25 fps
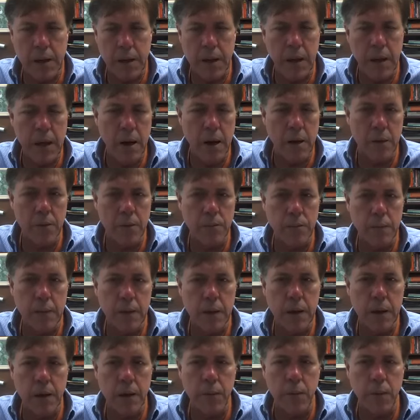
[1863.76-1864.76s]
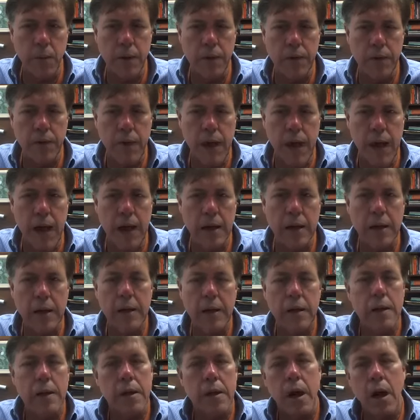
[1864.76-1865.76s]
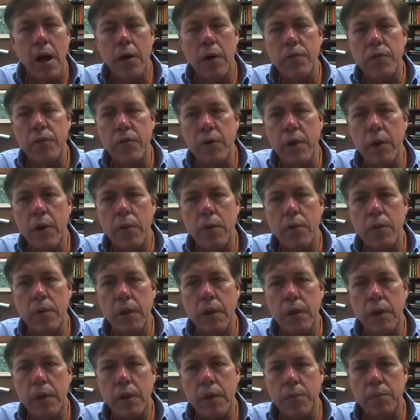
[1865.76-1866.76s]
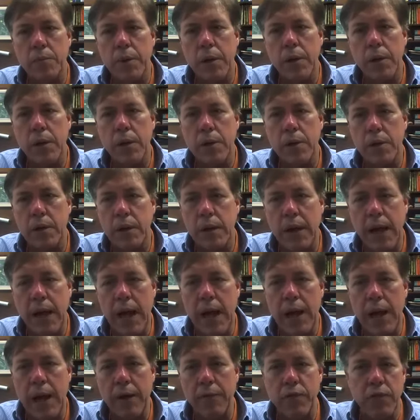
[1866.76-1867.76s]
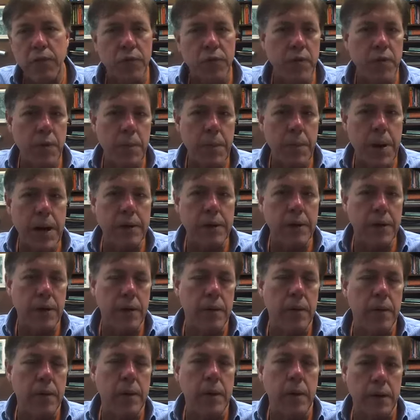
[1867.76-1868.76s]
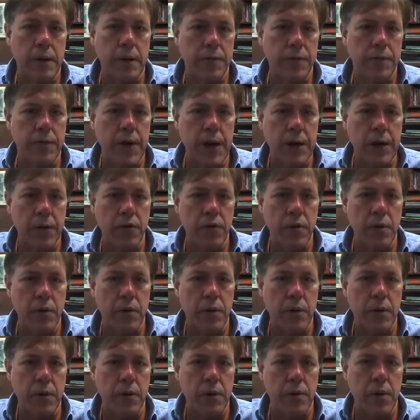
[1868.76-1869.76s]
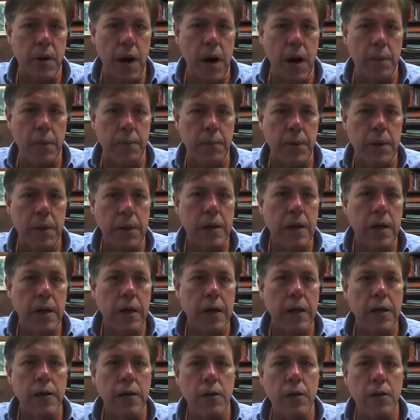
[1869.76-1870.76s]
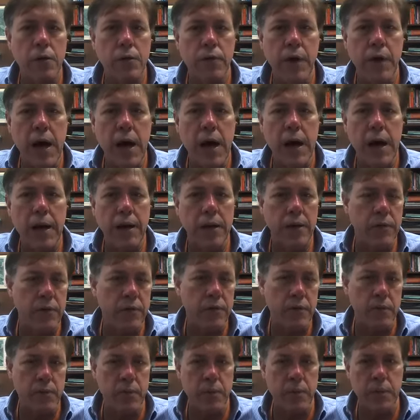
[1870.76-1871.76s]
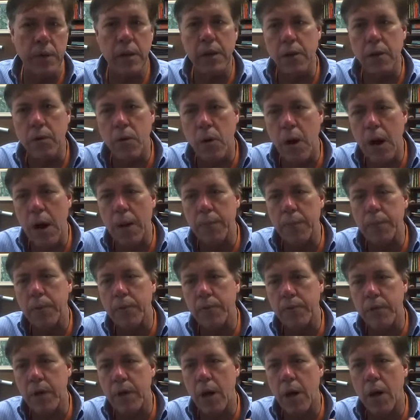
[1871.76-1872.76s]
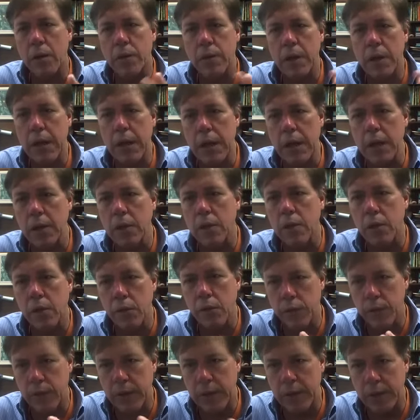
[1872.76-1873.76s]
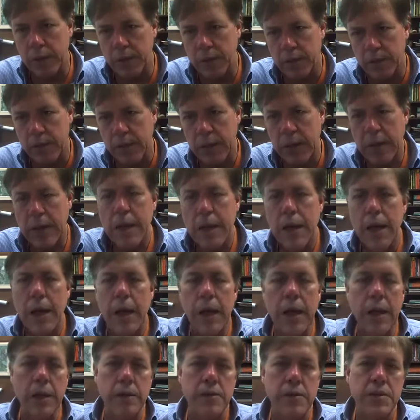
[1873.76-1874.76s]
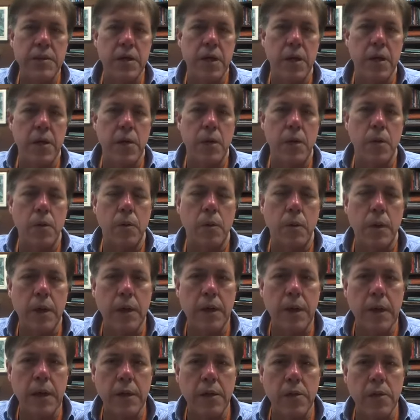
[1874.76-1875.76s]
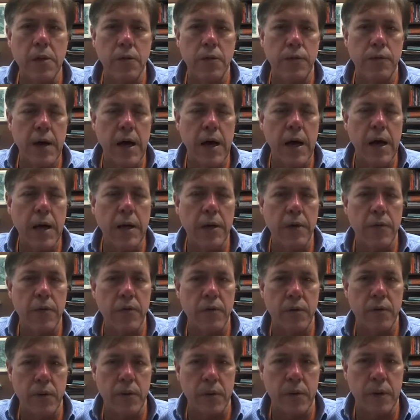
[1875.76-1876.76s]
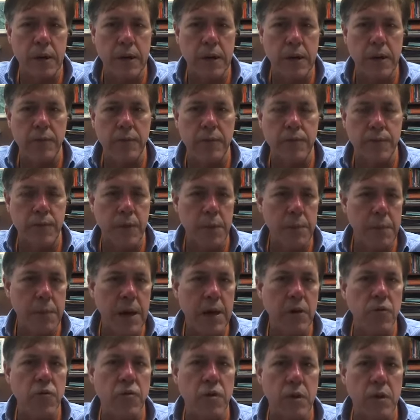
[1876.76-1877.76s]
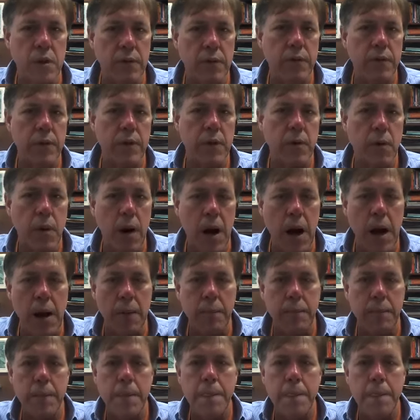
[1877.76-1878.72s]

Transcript: help with that. Also, the little bird could have just a bacterial infection on the crop, an Ingluvitis. The crop is called the Ingluvitis. And so an Ingluvitis, or an inflammation of the crop,